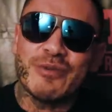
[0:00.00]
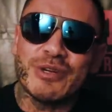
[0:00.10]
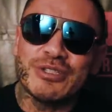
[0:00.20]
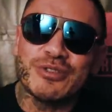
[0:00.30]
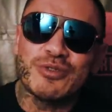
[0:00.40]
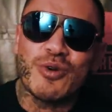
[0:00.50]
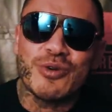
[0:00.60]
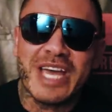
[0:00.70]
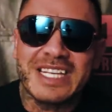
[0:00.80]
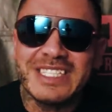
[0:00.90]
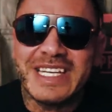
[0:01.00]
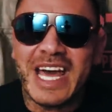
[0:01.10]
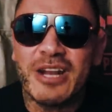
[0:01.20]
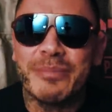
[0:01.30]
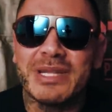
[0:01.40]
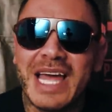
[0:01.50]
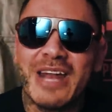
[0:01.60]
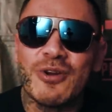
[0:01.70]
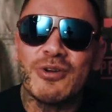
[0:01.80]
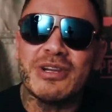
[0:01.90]
We went to school. We actually got up a
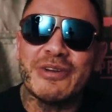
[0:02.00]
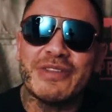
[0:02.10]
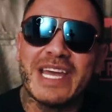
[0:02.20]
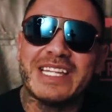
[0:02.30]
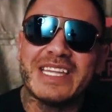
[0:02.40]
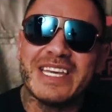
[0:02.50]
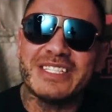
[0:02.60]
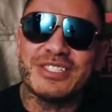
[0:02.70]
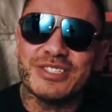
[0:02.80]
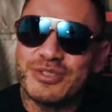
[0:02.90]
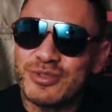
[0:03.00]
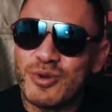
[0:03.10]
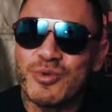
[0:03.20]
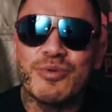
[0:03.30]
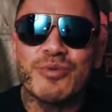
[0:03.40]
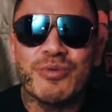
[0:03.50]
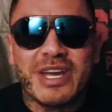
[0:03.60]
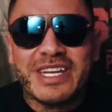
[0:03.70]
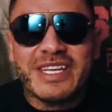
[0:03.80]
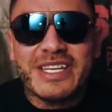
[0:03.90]
lot earlier that day, and just, you know, we were
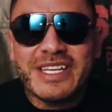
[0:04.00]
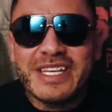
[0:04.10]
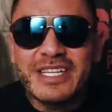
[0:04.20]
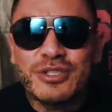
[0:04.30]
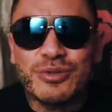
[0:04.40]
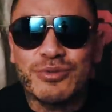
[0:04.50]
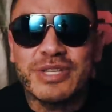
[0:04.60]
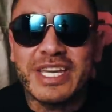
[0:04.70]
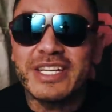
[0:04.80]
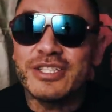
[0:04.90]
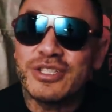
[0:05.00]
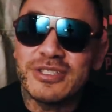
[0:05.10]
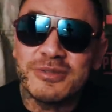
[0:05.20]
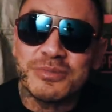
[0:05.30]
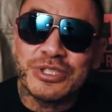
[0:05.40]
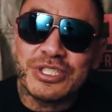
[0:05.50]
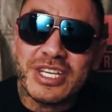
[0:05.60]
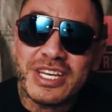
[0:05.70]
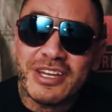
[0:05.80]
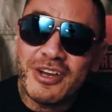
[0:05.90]
ready to get into some
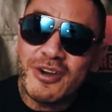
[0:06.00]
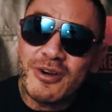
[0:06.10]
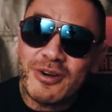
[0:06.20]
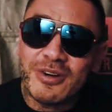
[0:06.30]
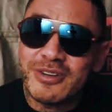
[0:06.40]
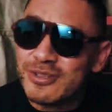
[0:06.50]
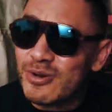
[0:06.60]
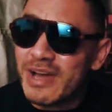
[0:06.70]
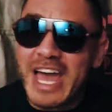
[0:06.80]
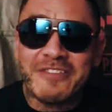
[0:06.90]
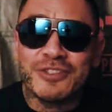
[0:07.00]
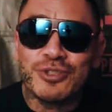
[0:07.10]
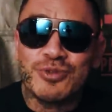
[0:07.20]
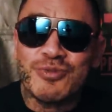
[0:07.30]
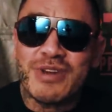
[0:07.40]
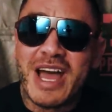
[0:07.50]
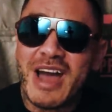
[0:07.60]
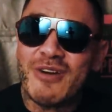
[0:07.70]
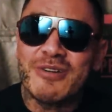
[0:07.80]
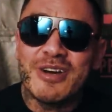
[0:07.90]
shit, or, you know, have a
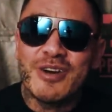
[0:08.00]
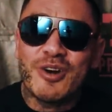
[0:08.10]
shootout,